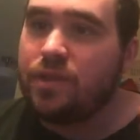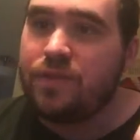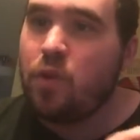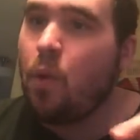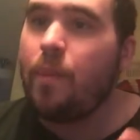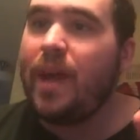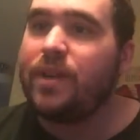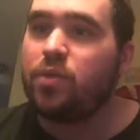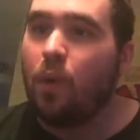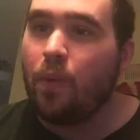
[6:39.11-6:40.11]
of
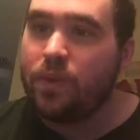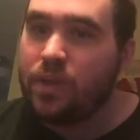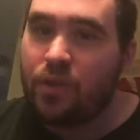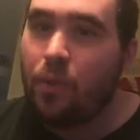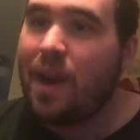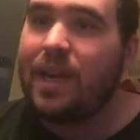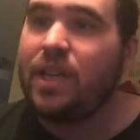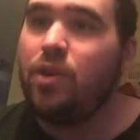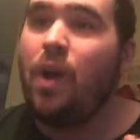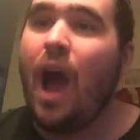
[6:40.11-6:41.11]
torment or
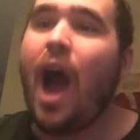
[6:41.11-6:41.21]
threatening you.